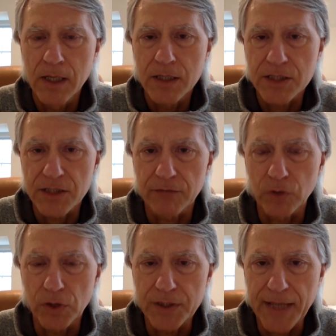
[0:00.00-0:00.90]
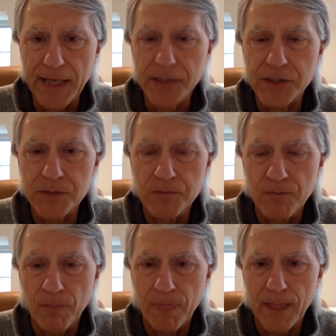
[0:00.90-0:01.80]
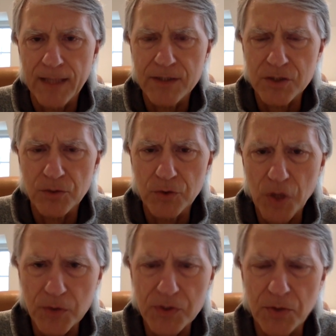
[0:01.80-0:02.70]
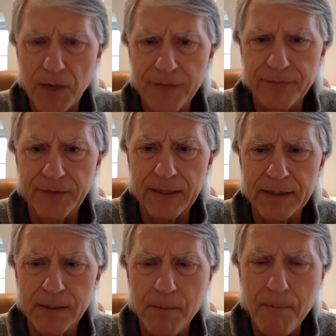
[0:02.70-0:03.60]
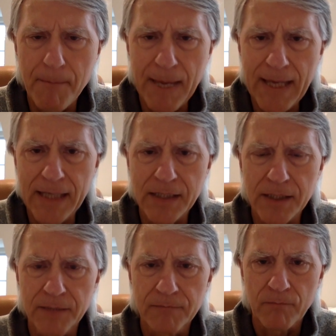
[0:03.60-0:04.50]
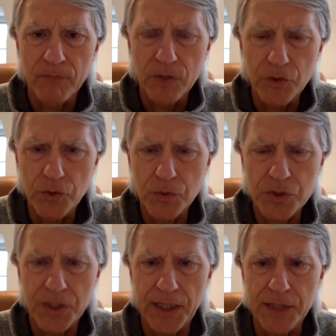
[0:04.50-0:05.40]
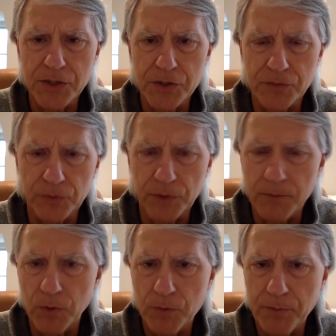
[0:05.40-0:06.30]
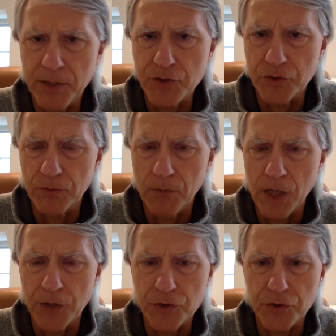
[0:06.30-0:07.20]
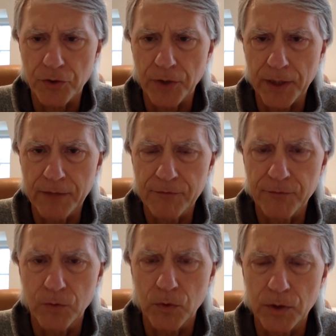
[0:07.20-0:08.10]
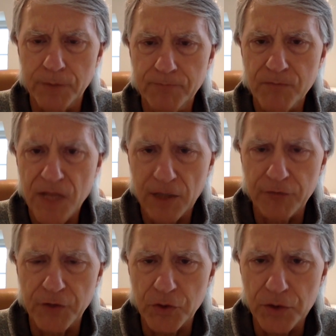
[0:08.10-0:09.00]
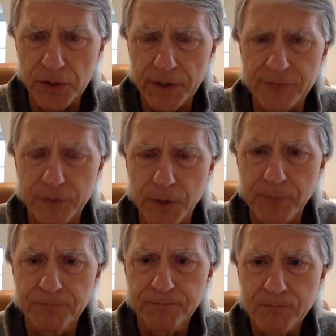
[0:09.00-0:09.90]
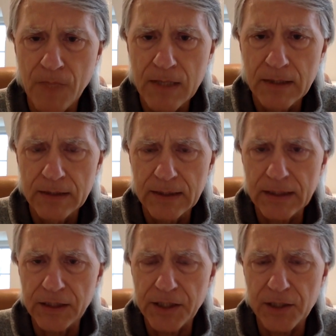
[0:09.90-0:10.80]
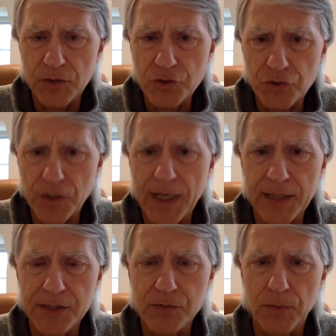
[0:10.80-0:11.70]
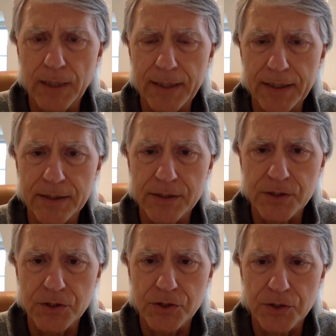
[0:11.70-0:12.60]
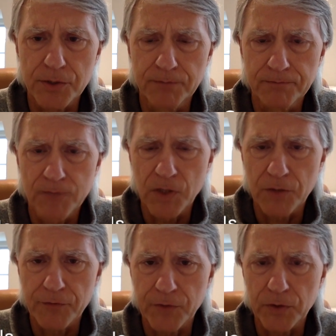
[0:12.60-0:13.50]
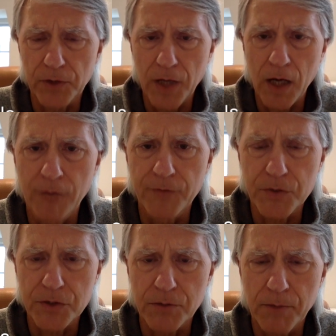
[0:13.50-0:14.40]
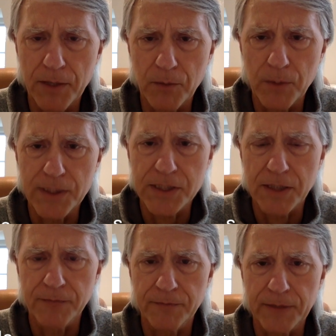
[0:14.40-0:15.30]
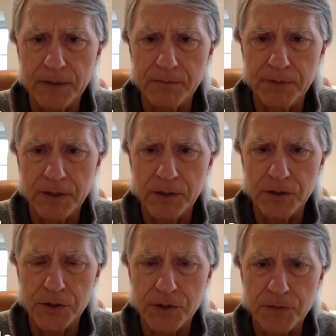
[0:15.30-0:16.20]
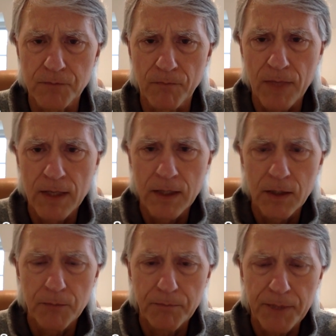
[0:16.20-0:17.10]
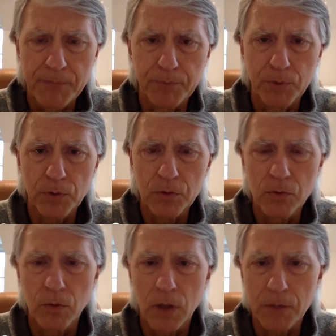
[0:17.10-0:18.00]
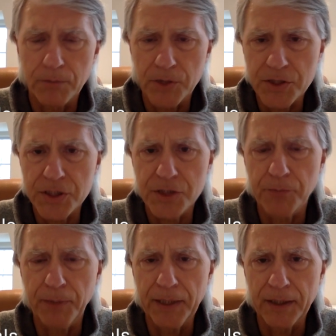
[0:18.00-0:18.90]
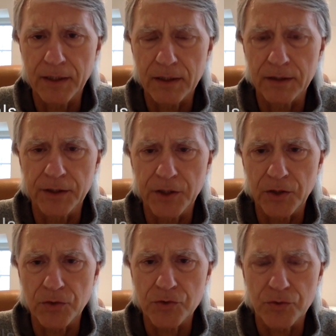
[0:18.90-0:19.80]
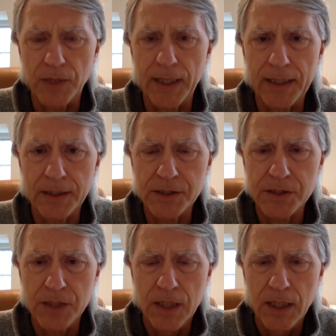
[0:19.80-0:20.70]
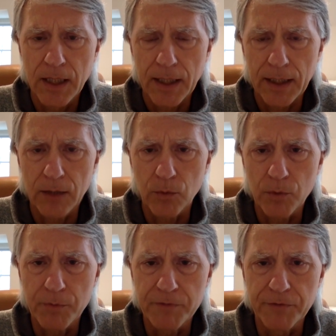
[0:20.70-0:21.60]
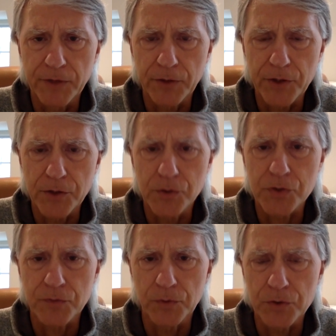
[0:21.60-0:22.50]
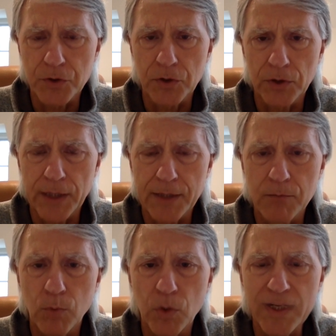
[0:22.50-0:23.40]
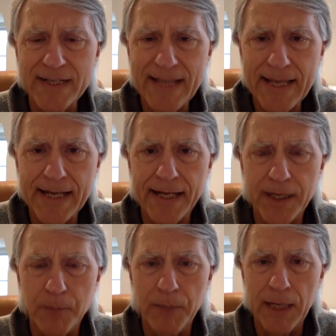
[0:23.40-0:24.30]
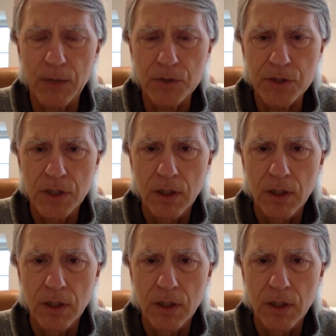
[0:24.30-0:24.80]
several days. And so those are, I think, the main use cases for remote patient monitoring for healthcare delivery. The clinical trials one is, fairly obvious in many ways, I think, because people who are participating in clinical trials, it would be very useful to collect more data about